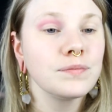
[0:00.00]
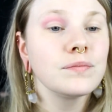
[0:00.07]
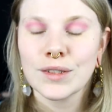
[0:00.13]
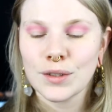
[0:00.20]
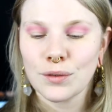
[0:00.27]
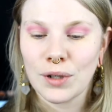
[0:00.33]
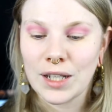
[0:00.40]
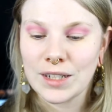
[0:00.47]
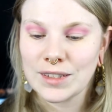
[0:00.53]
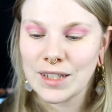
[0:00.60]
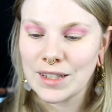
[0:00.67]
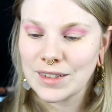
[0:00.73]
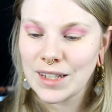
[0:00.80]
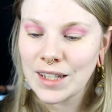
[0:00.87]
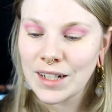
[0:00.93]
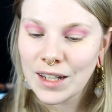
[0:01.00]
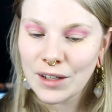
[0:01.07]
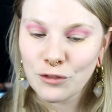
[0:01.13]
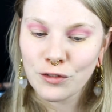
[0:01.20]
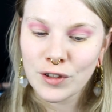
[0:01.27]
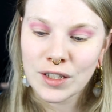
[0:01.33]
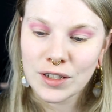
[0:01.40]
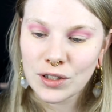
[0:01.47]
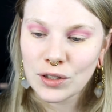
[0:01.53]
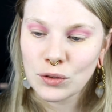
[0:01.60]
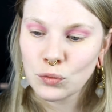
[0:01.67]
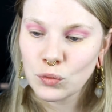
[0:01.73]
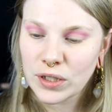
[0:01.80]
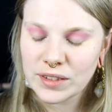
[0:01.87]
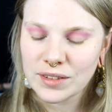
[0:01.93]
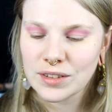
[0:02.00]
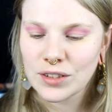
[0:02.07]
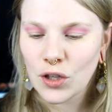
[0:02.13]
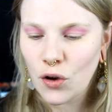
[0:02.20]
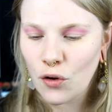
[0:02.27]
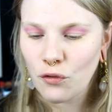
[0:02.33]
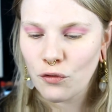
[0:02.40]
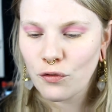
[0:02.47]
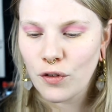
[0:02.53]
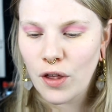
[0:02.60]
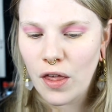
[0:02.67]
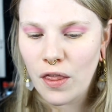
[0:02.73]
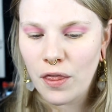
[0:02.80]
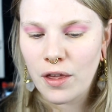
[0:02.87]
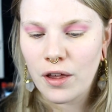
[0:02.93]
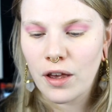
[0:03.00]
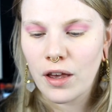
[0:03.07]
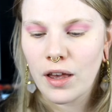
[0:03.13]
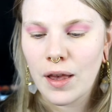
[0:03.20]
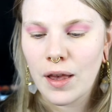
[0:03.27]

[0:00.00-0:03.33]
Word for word: so like that and I think the rest of the